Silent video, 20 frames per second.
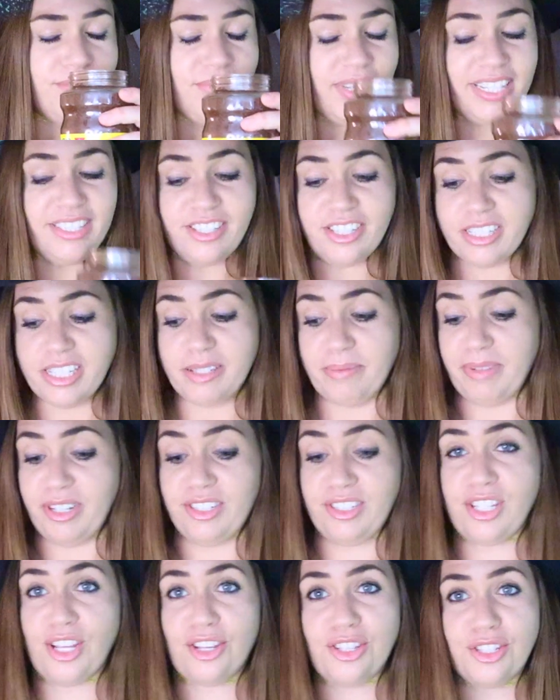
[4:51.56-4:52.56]
It just
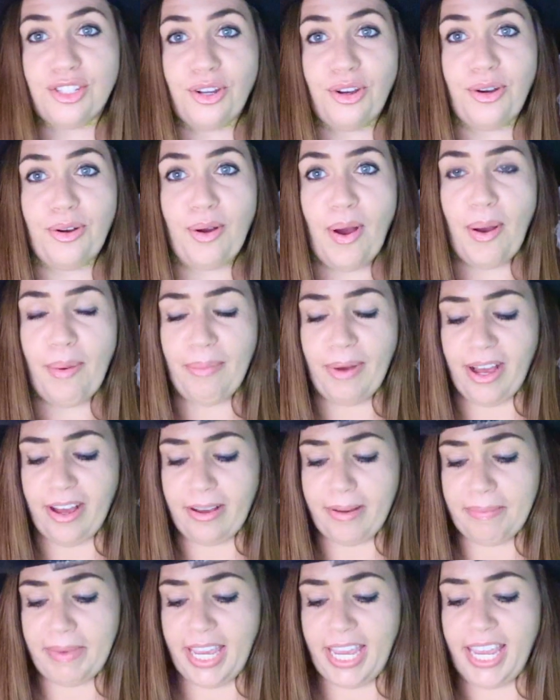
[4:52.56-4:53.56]
smells so
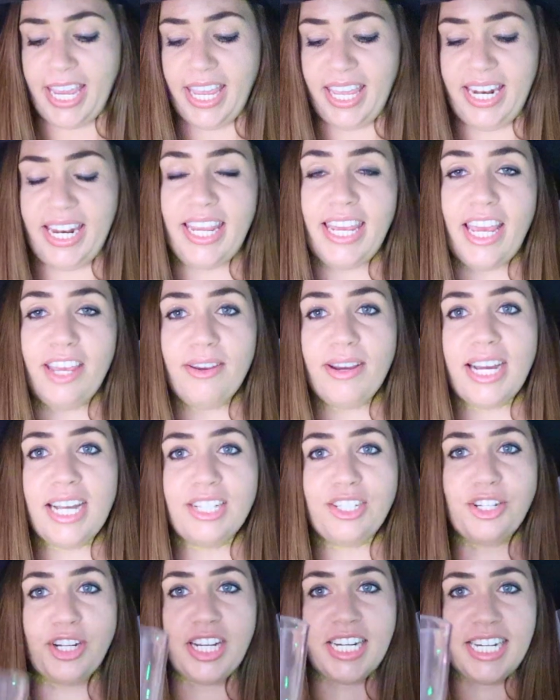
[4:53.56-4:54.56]
bomb. And yeah, you
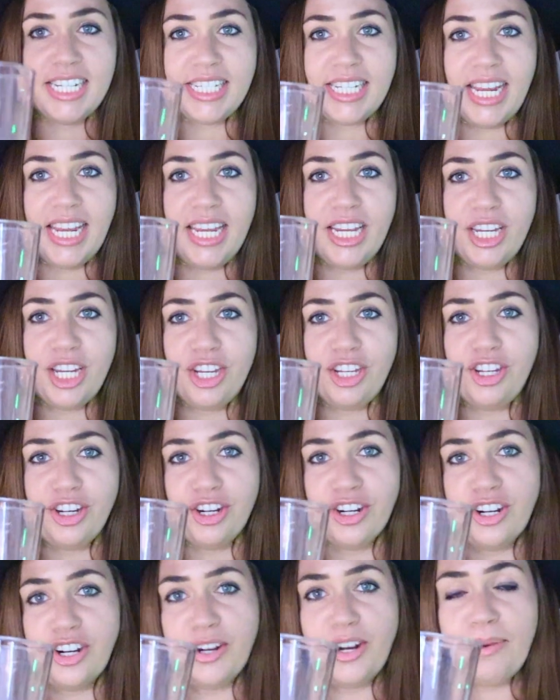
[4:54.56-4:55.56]
guys, you're gonna take
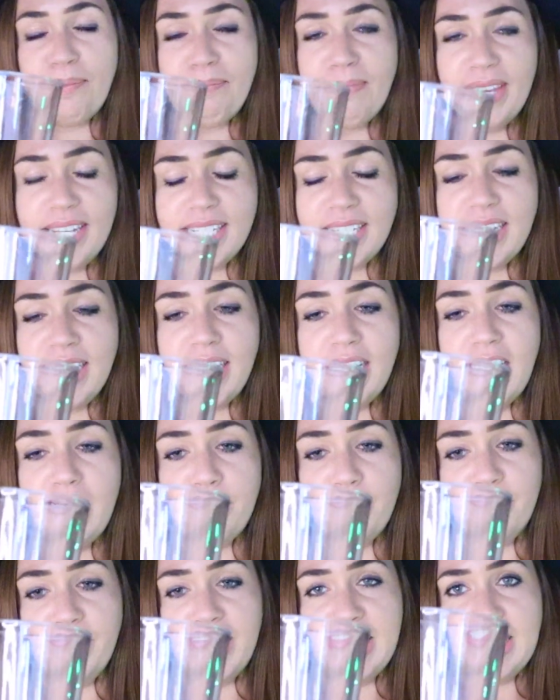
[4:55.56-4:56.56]
your mixing cup.
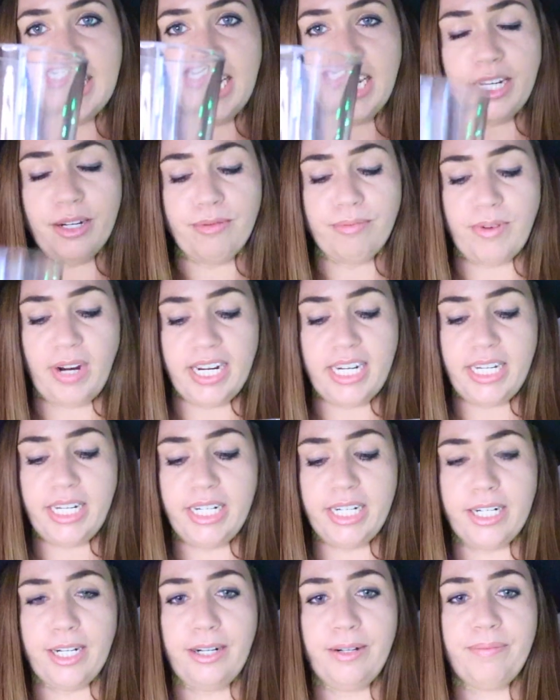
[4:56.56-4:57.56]
I'm gonna take it right
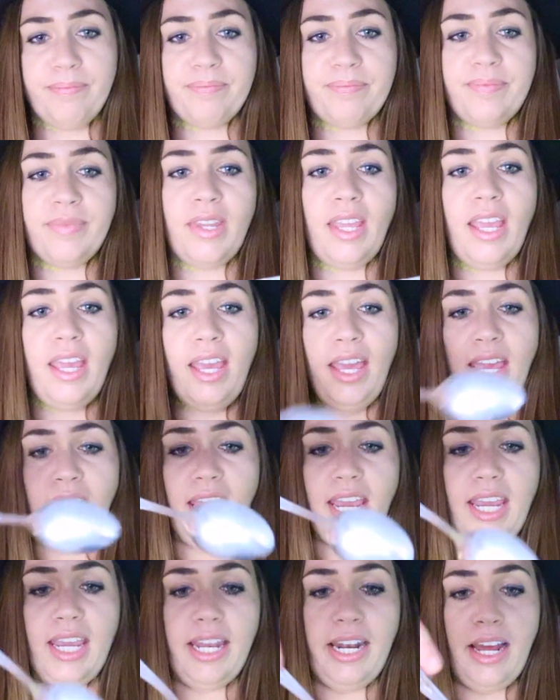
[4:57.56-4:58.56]
here,
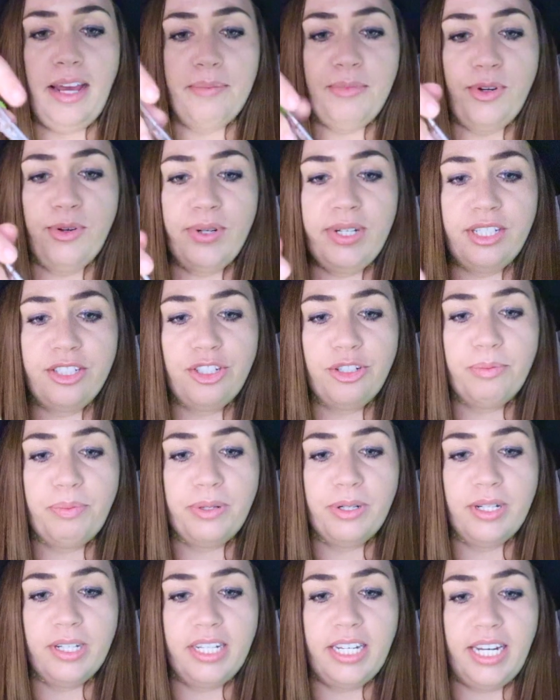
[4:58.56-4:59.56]
and I'm going to
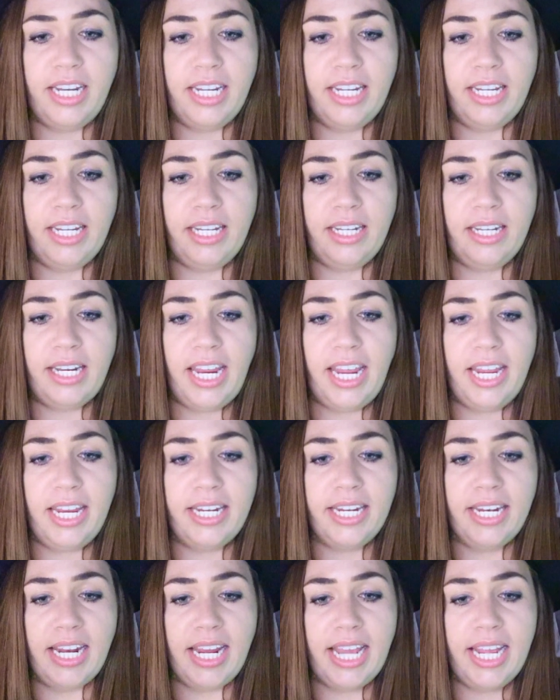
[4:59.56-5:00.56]
put in a
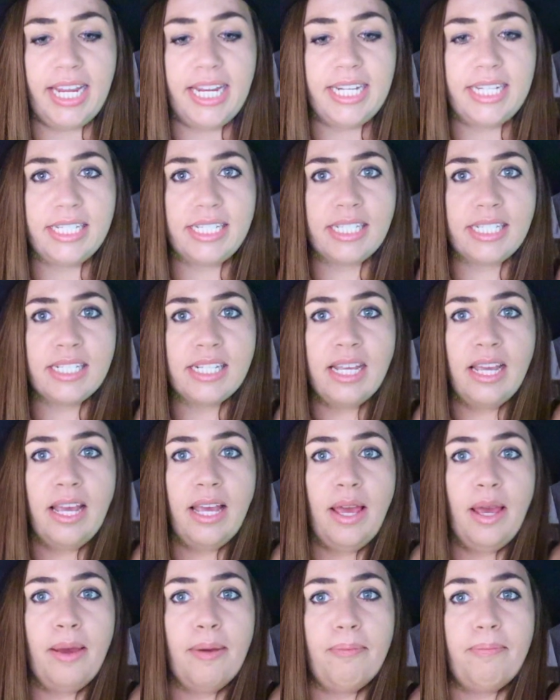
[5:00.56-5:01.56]
nice
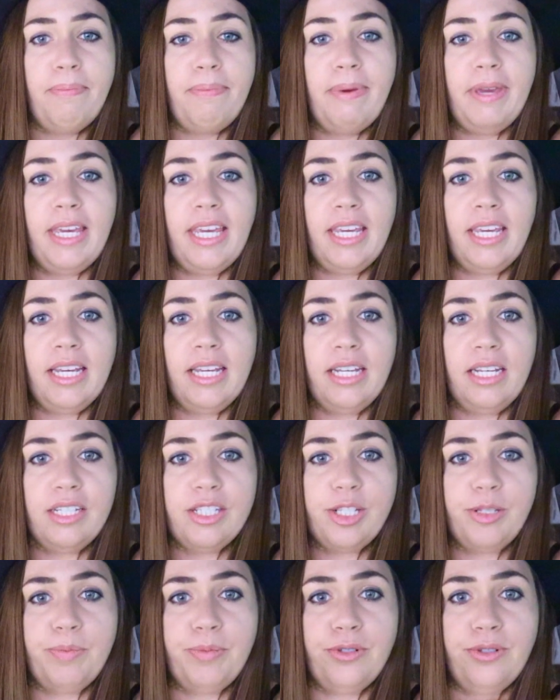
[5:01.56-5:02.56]
big
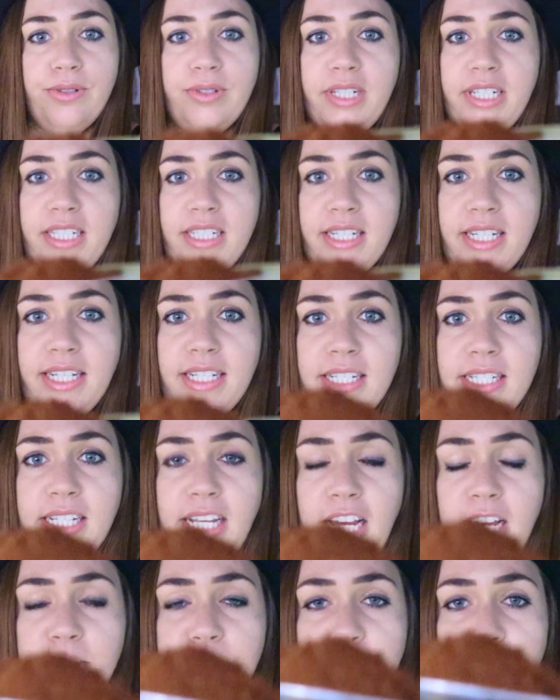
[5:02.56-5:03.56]
spoon into this
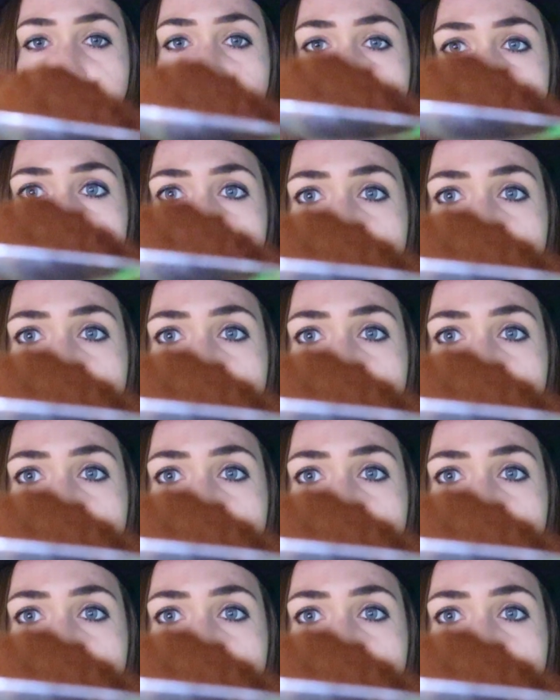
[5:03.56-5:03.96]
cup, okay?